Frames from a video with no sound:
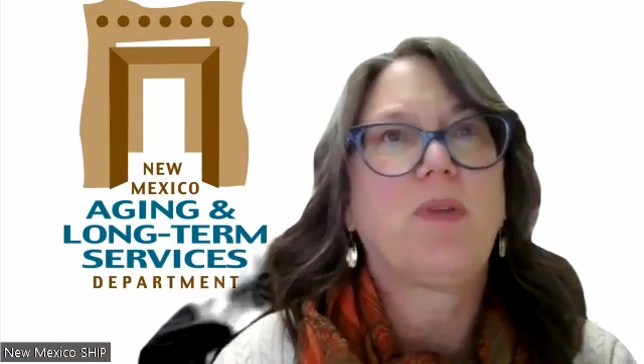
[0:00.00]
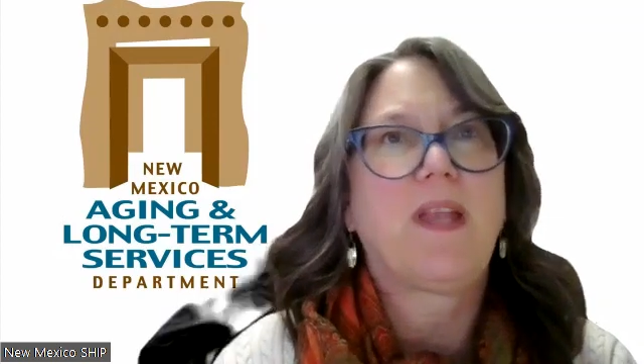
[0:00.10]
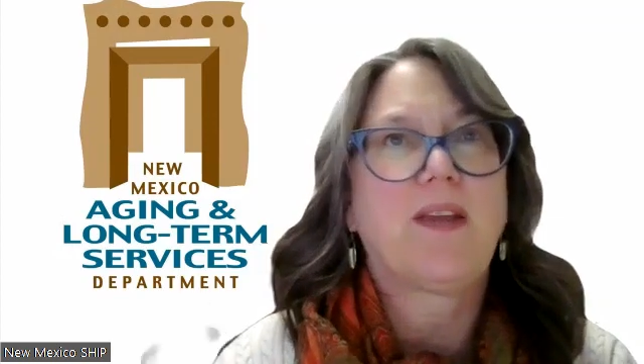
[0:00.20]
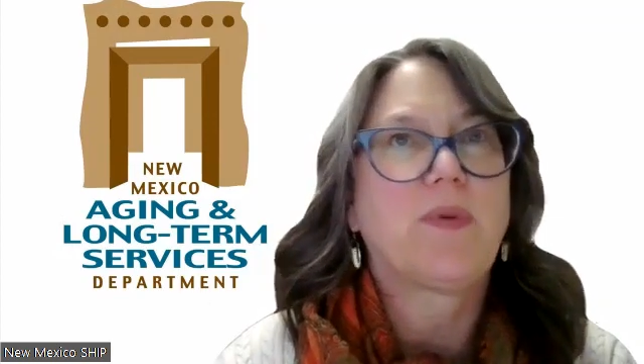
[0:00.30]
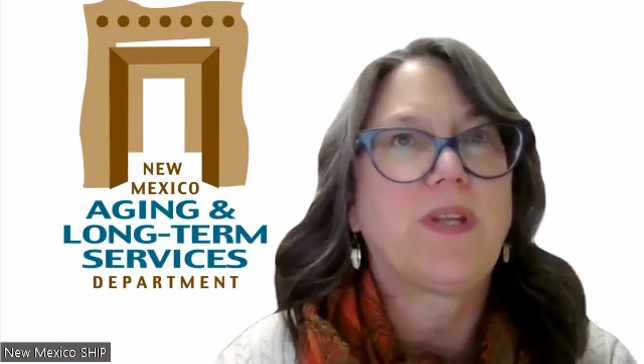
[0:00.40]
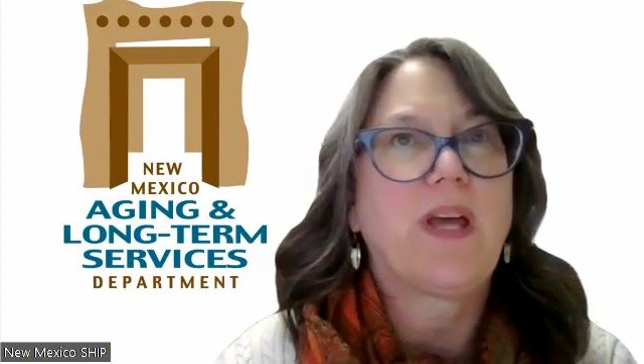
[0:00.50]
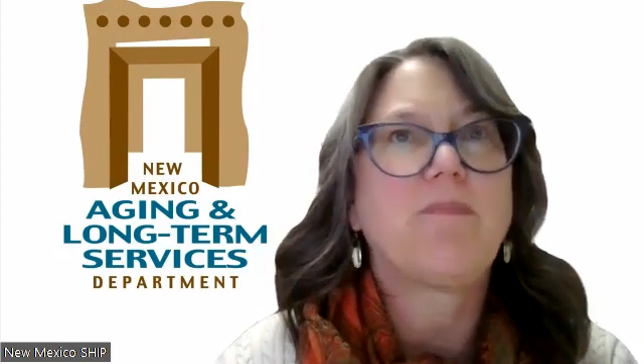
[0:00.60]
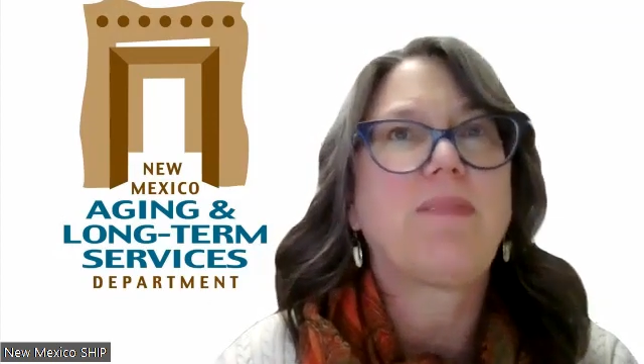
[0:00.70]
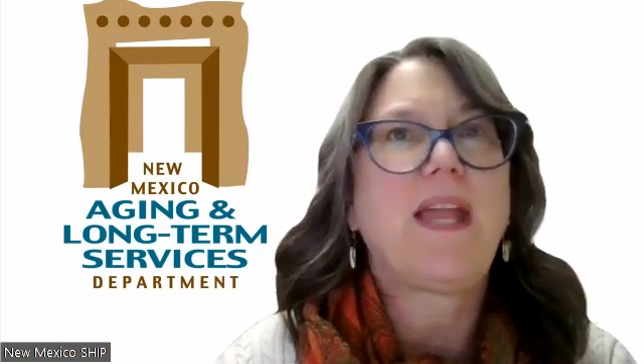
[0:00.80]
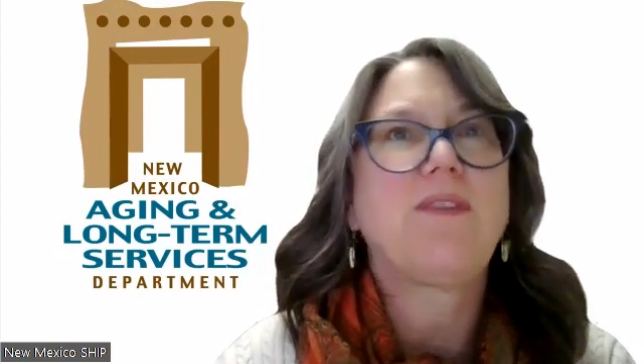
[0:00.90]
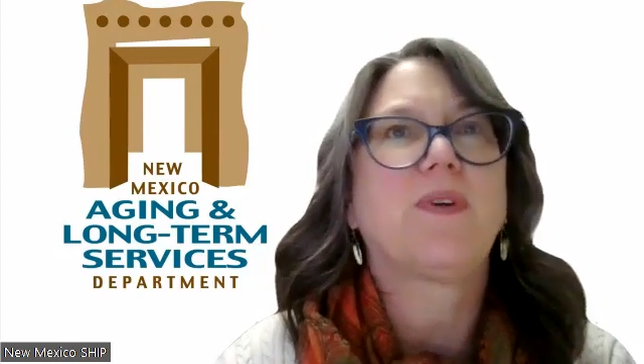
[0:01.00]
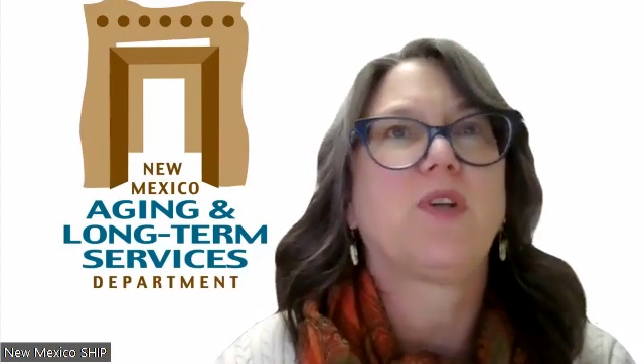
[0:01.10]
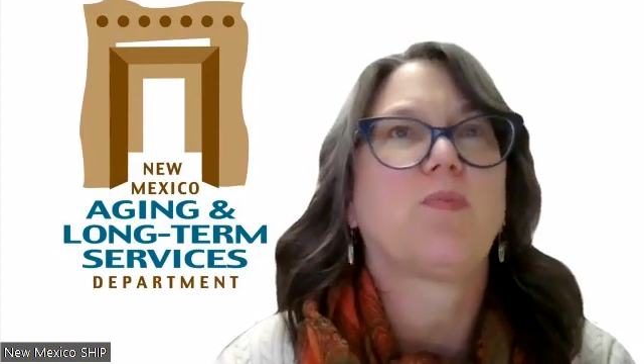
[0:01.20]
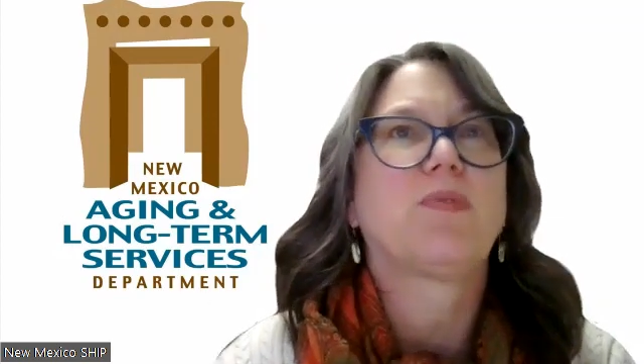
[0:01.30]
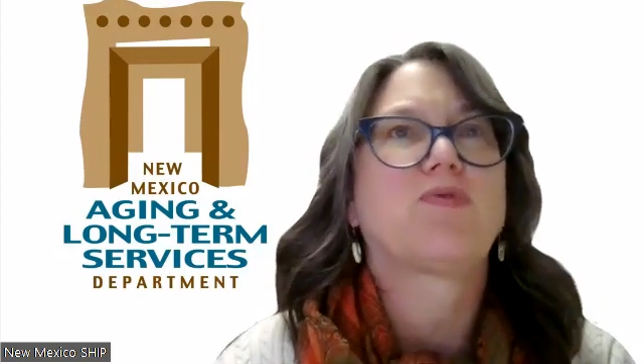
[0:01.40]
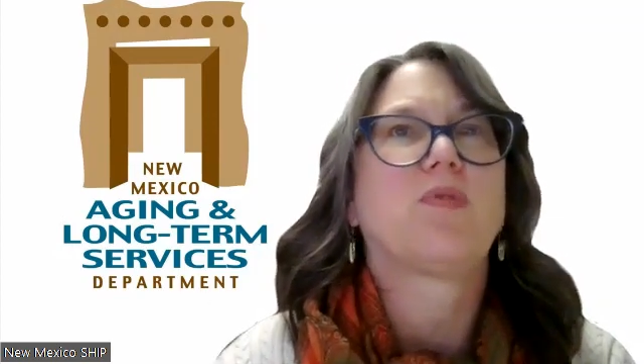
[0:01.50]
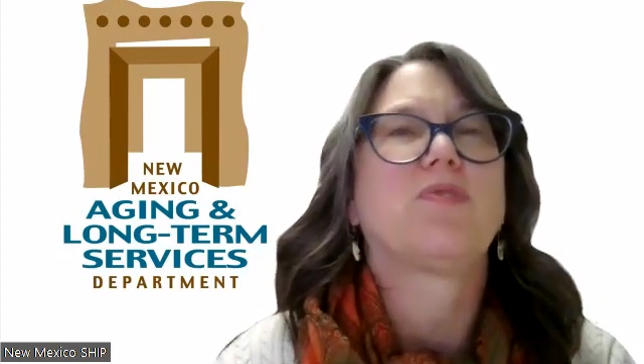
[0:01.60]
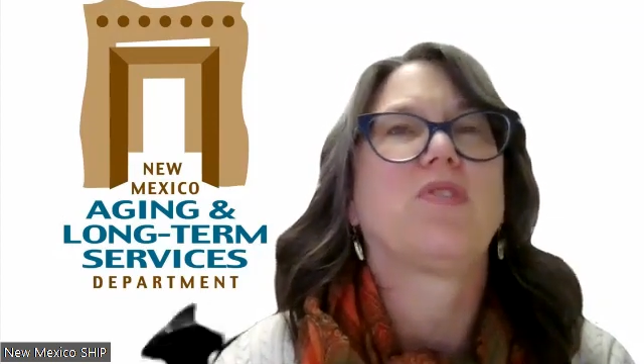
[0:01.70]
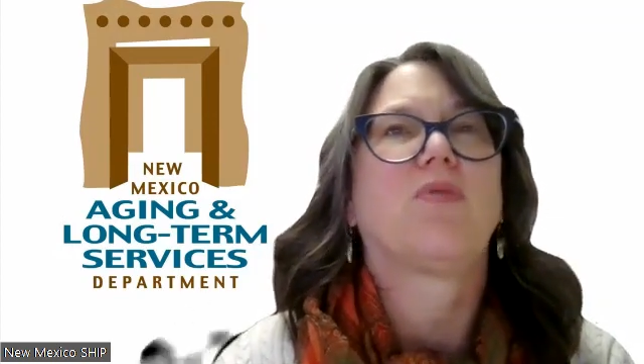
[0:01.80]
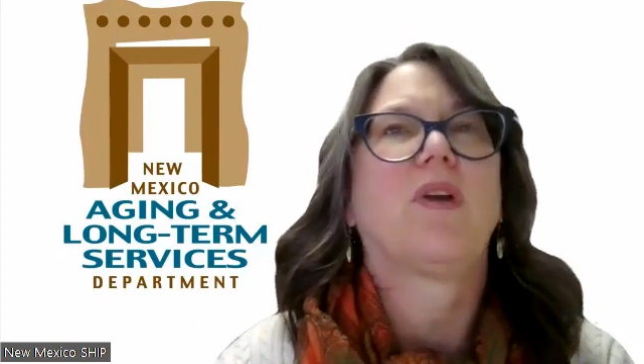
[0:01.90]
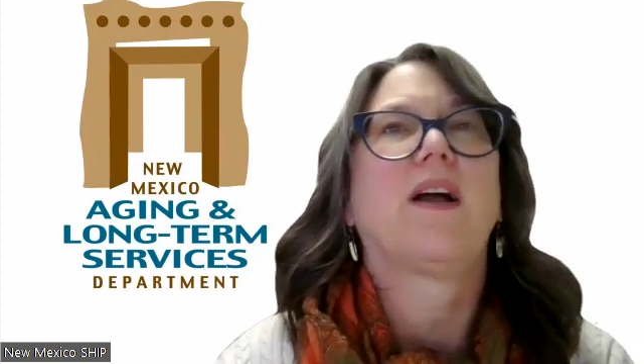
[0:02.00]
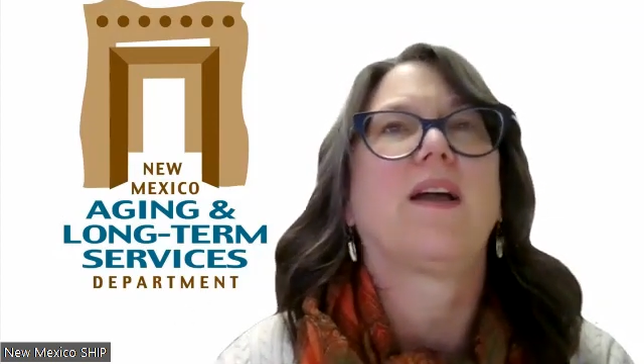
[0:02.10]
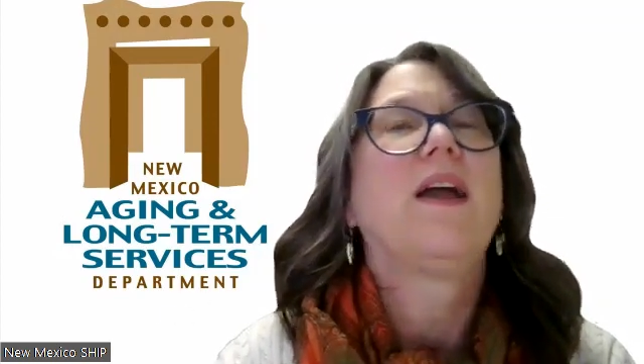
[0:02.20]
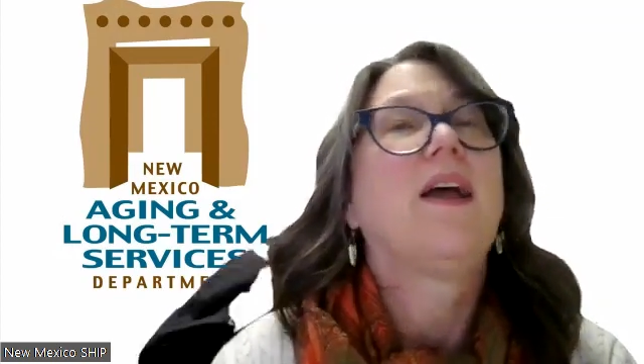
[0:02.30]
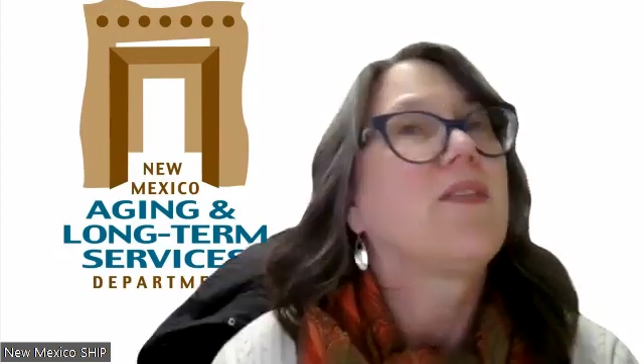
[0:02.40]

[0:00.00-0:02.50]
plan will not pay for your prescription drug,